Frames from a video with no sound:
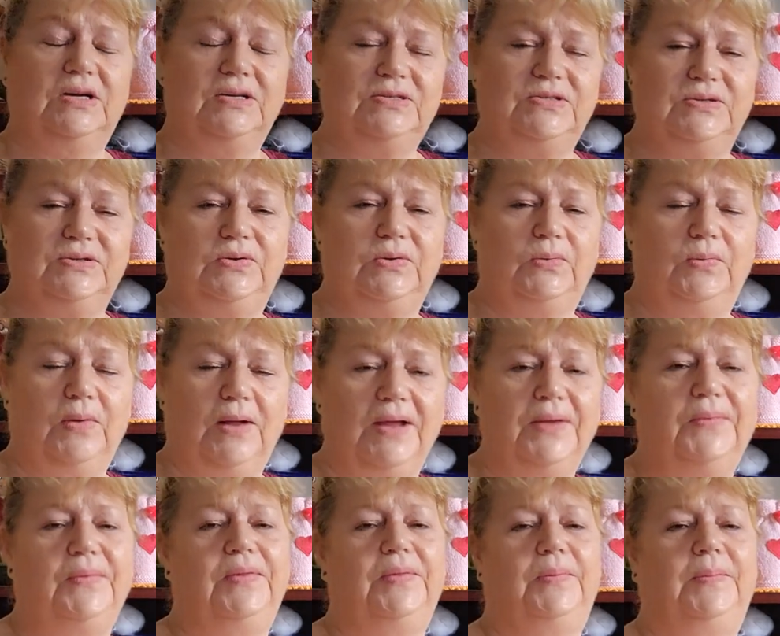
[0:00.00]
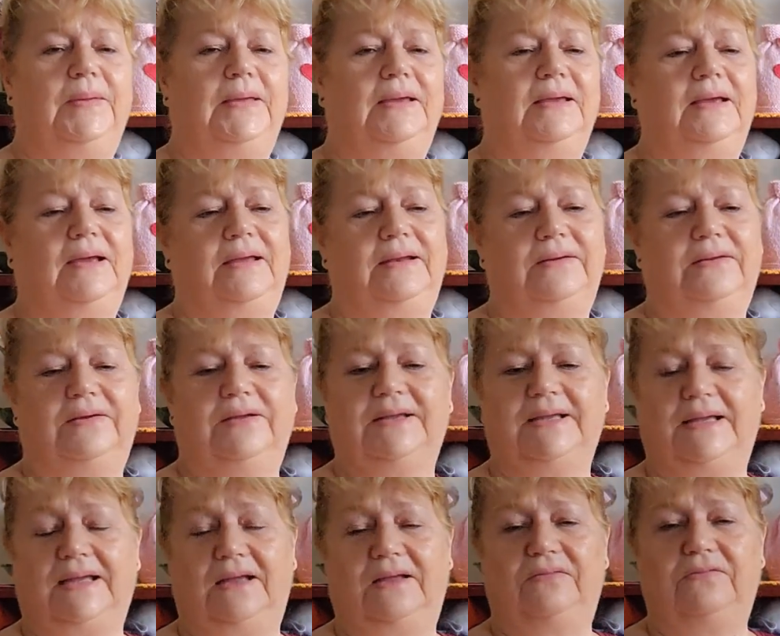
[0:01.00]
I took away with me and I
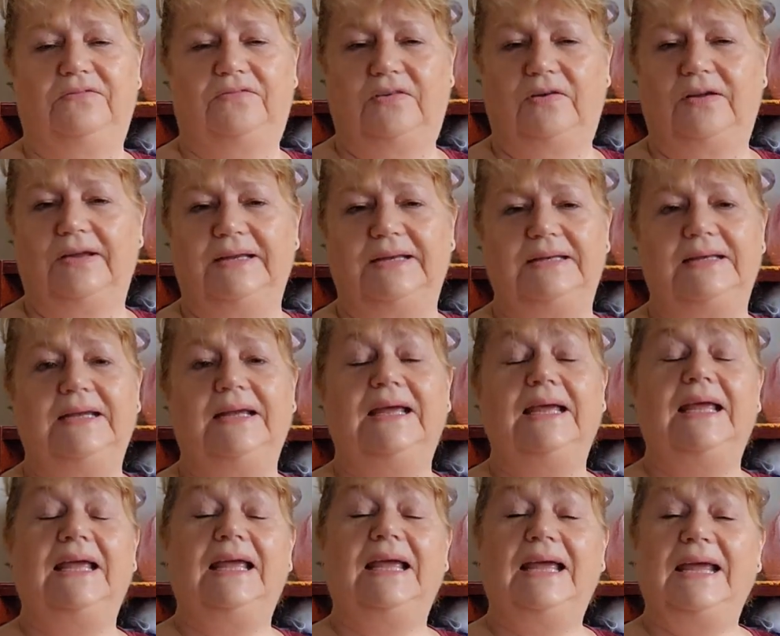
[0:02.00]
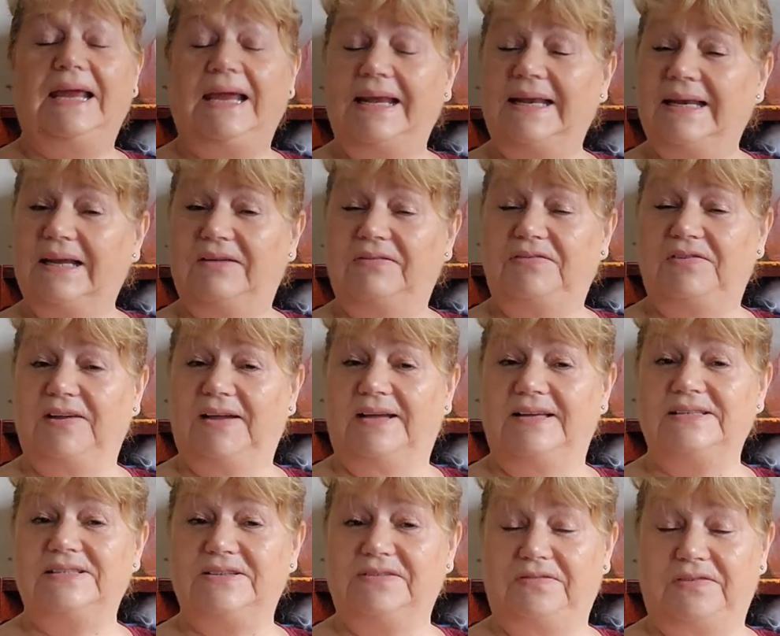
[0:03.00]
can't find enough
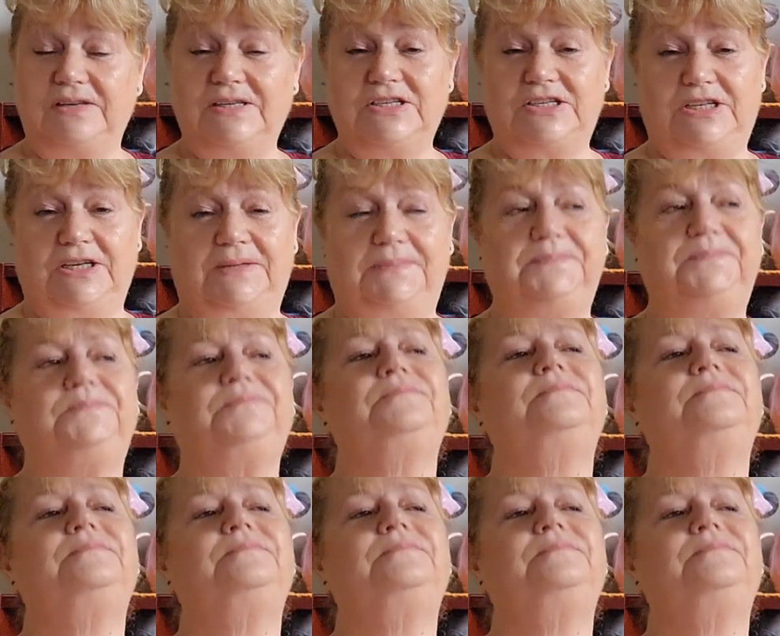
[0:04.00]
yarn to finish it.